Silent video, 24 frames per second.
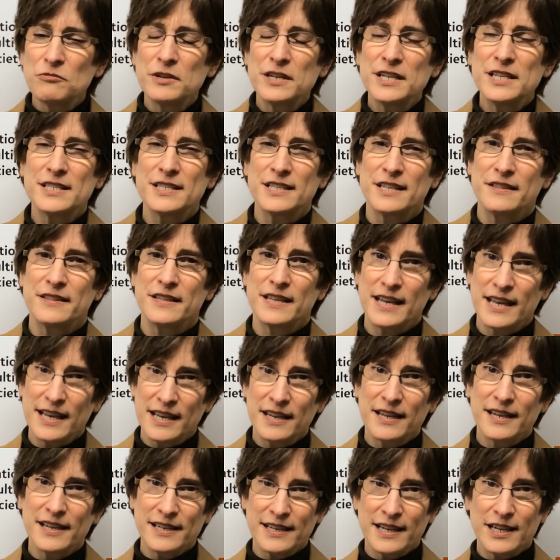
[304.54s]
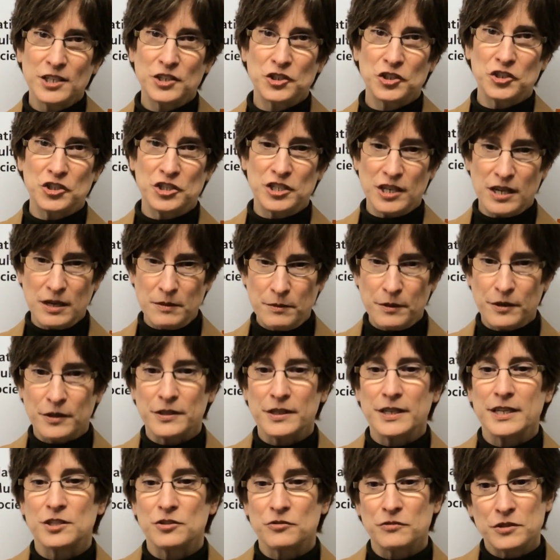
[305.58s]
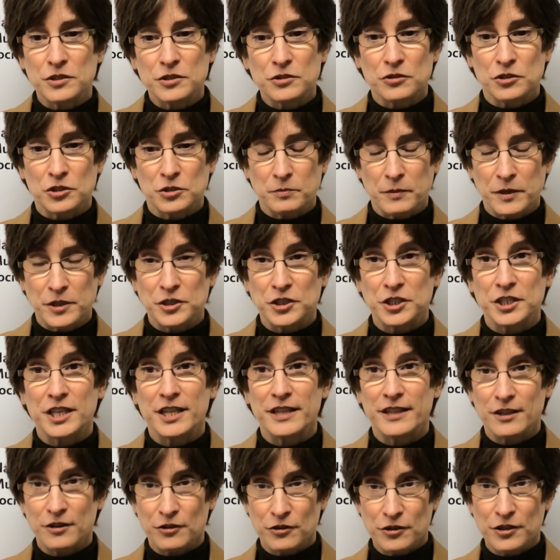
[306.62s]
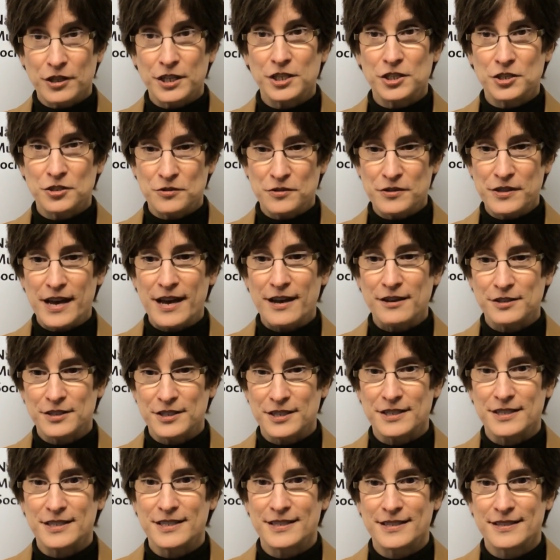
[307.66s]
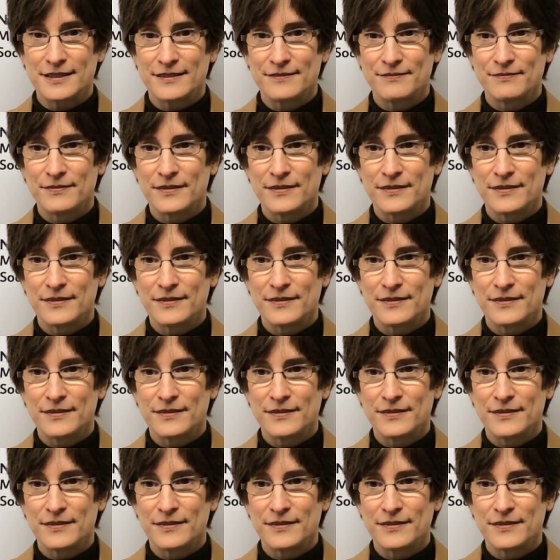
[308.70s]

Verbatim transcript: reason the NIH doubled its research budget in the early 2000s.